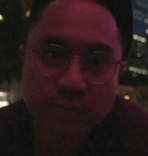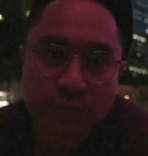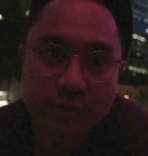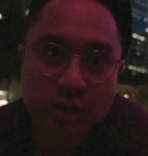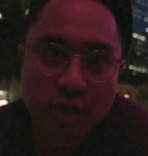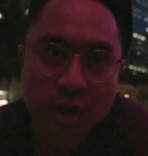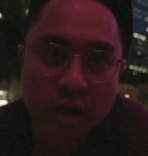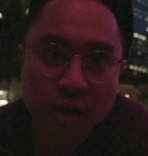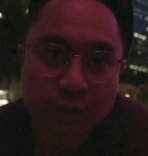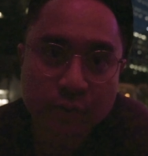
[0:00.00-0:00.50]

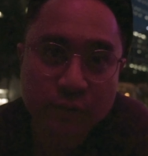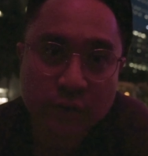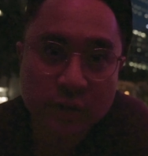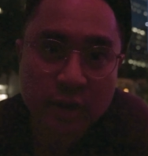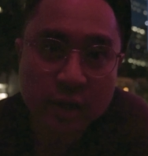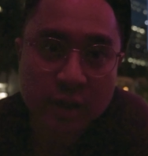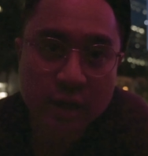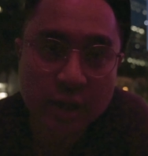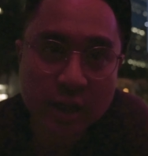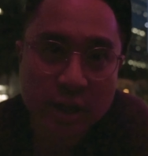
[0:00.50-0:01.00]
Photography
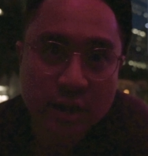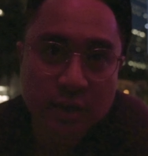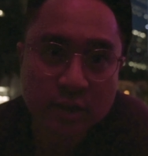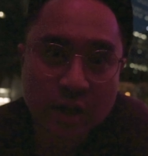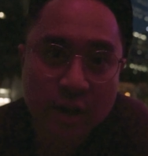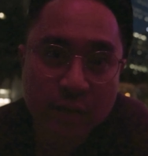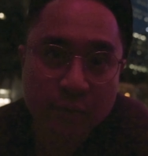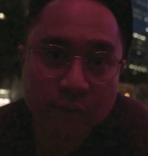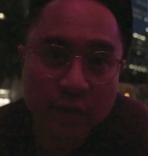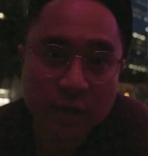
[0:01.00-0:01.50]
is
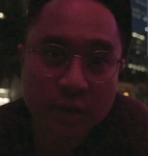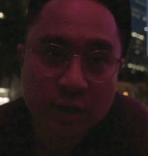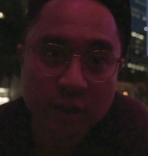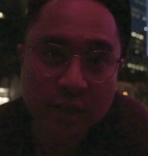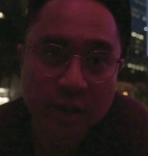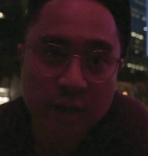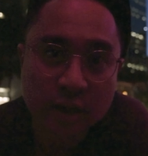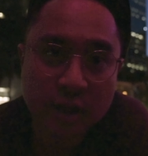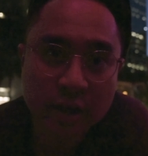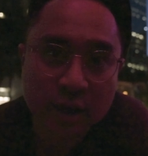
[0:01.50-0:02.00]

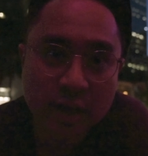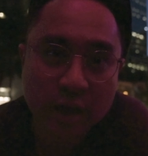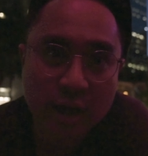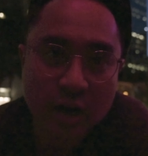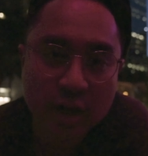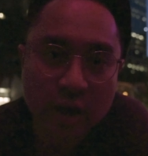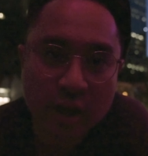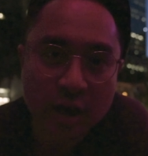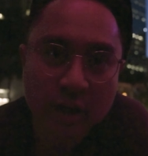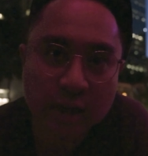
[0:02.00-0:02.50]
definitely
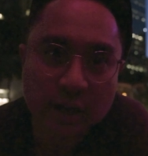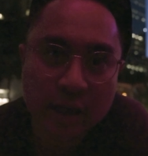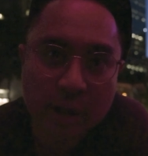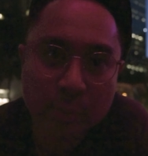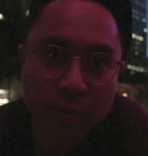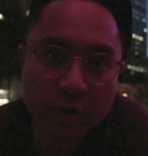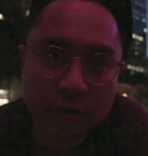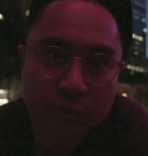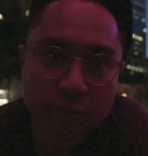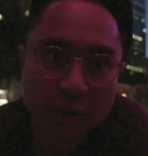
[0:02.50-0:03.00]
a
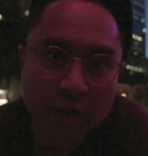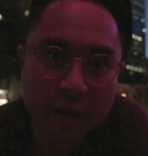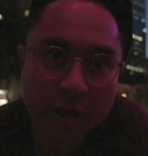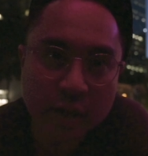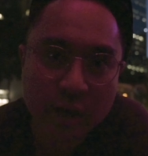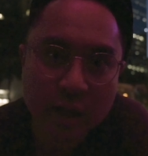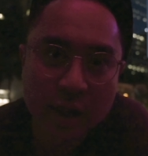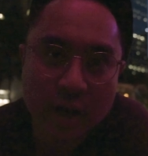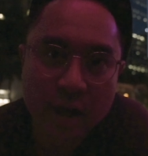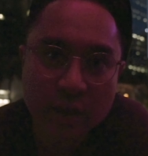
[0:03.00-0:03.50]
collaborative
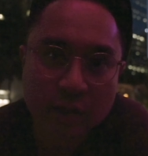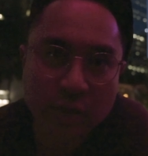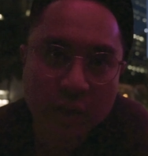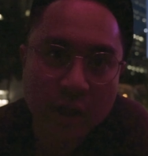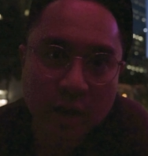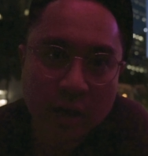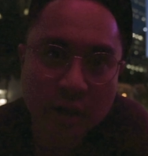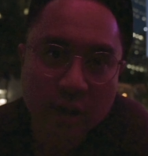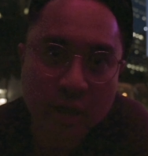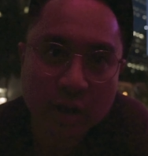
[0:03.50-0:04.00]
thing and I
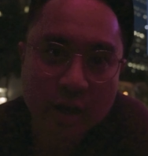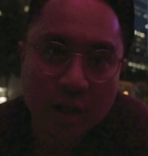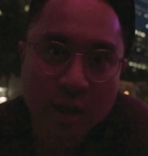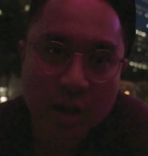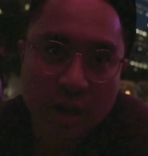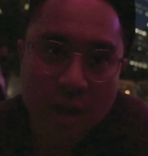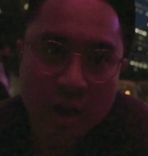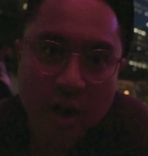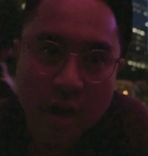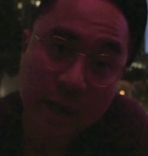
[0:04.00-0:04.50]
think
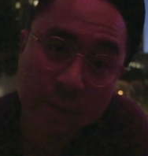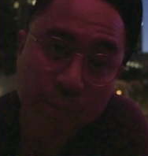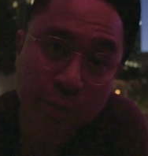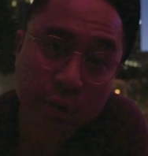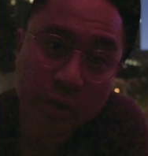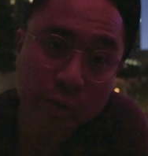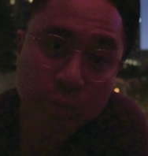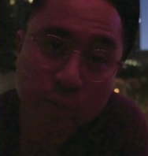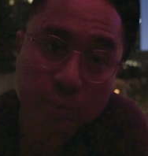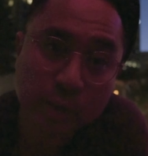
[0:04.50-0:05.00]

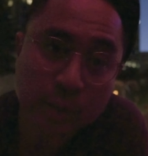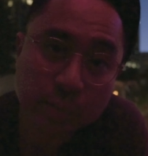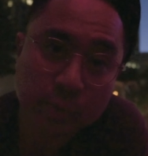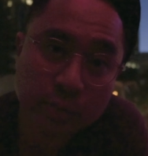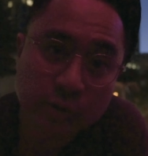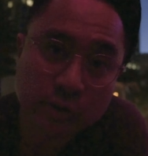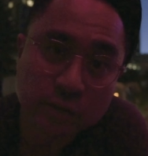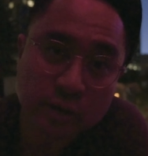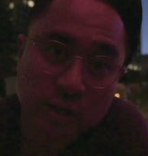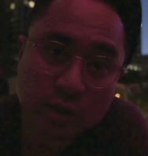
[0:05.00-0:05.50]
collaborating with
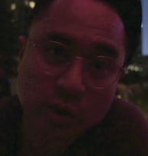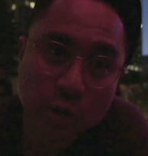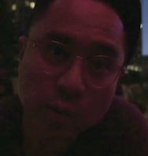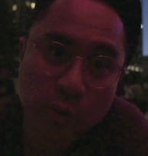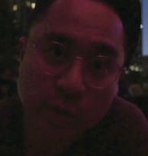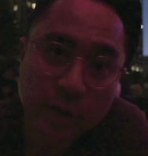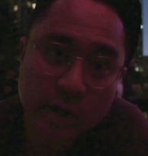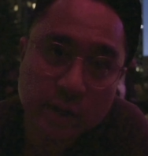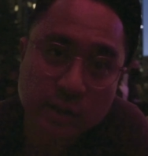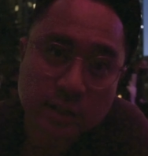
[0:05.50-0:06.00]
people is just
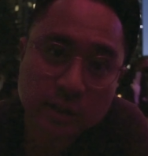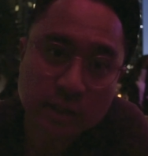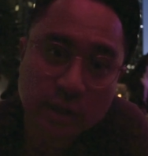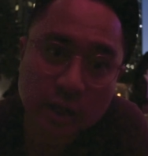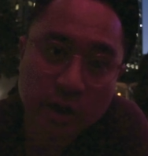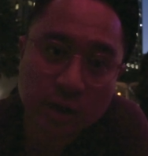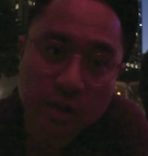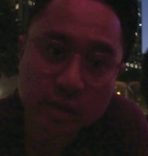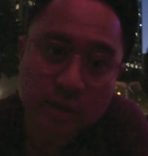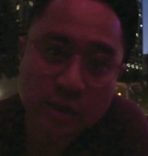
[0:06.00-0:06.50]
always
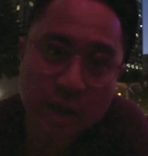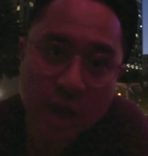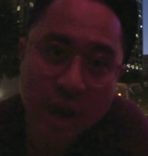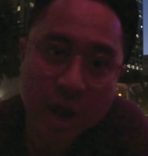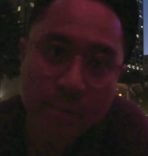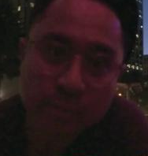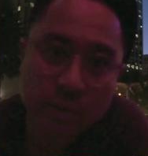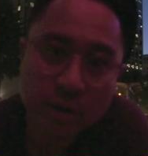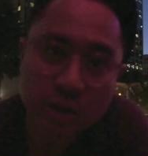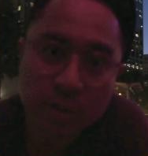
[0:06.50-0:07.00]
a good
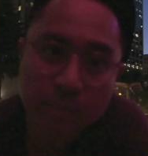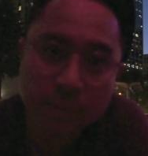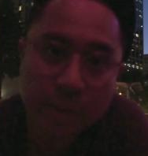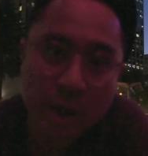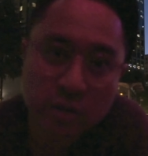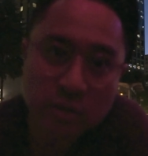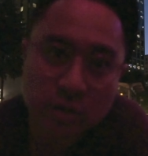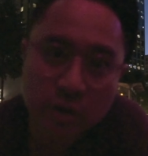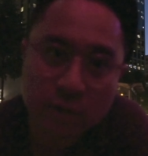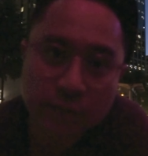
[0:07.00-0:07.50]
time and you can
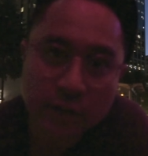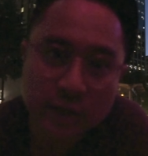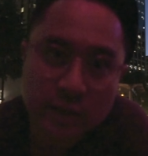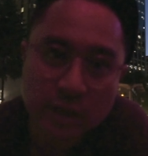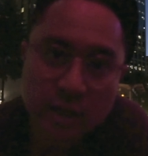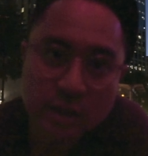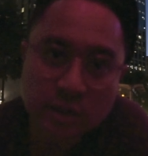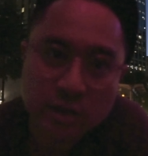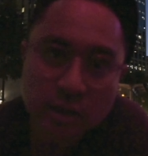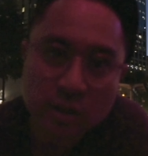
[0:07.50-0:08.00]
bounce off
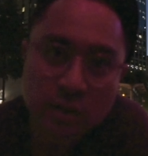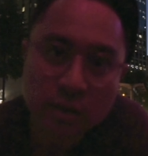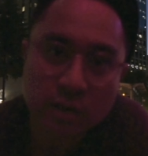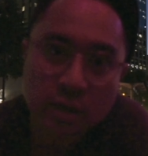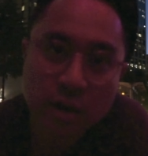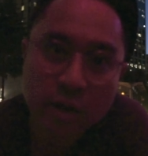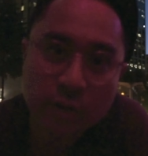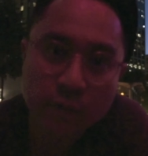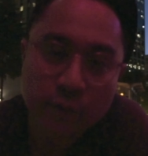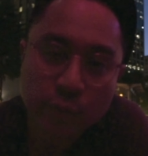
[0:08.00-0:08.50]
ideas on
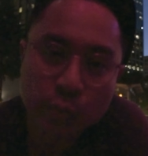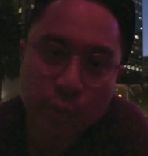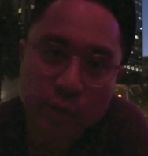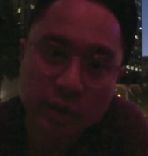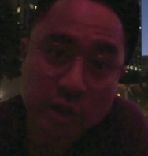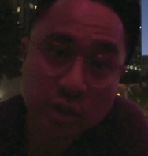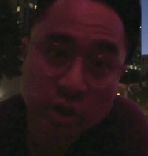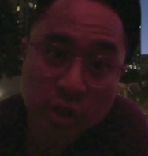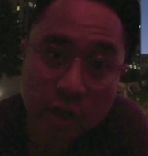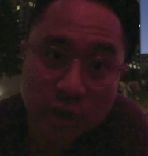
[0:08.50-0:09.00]

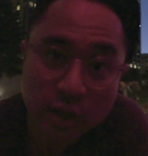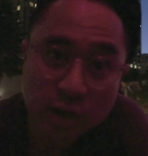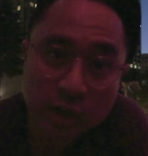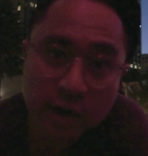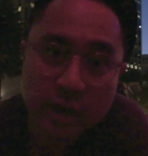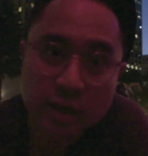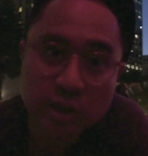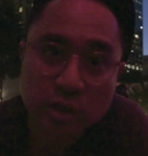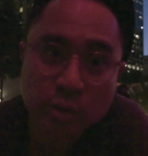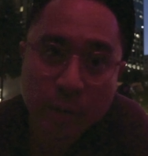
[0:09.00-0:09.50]
with each other
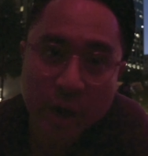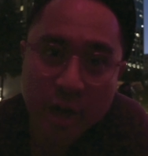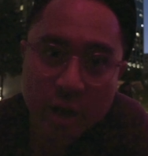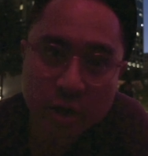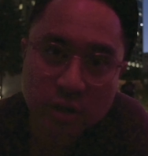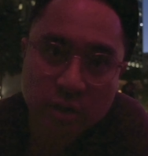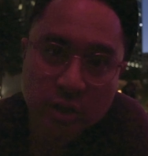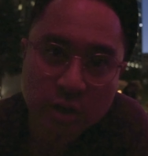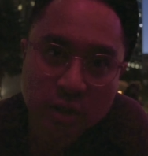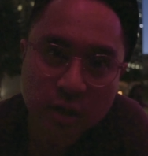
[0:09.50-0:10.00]
and inspire
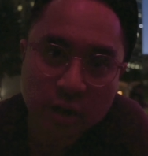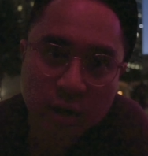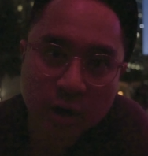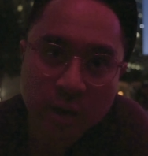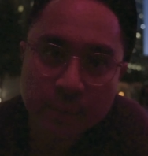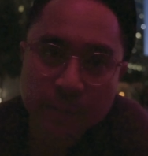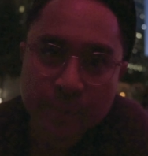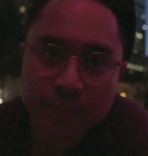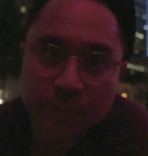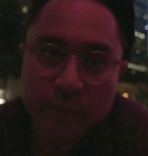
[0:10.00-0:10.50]
each other
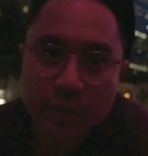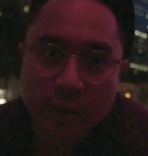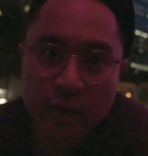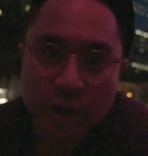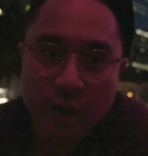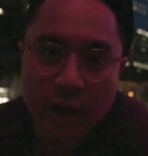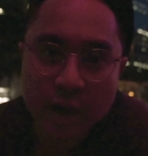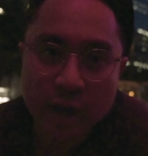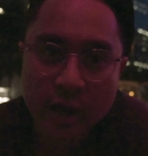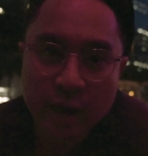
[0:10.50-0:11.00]

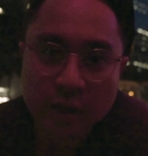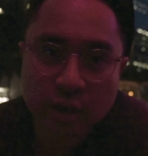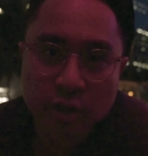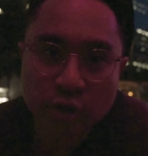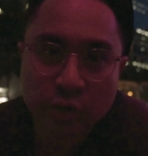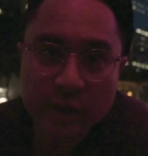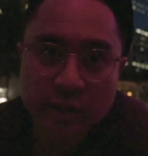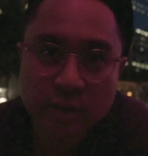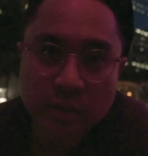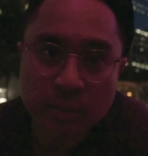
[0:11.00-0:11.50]
and
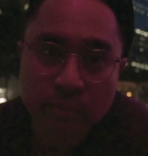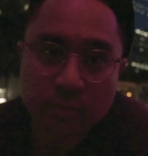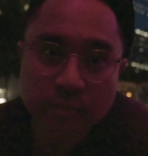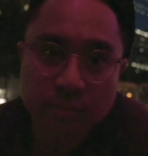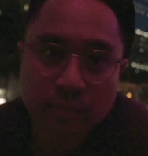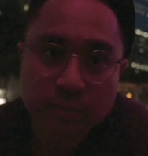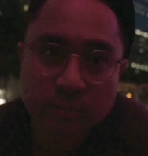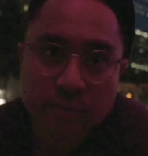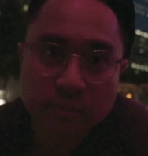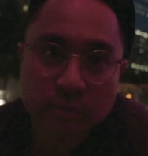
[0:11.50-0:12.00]
create some
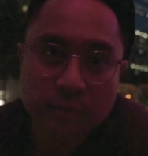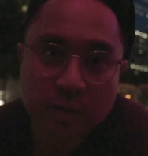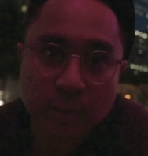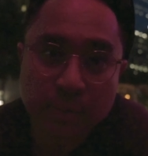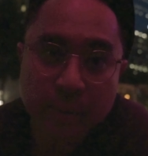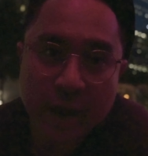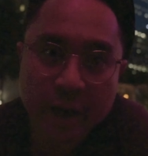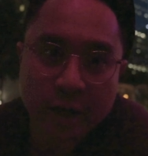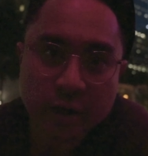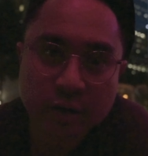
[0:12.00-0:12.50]
some
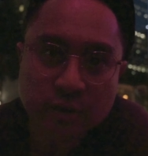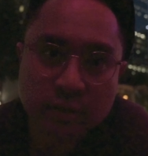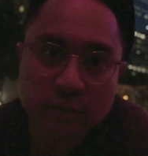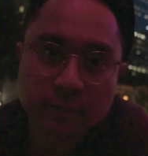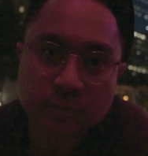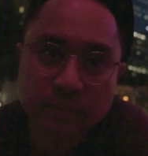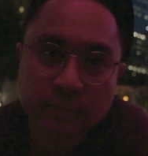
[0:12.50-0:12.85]
bangers.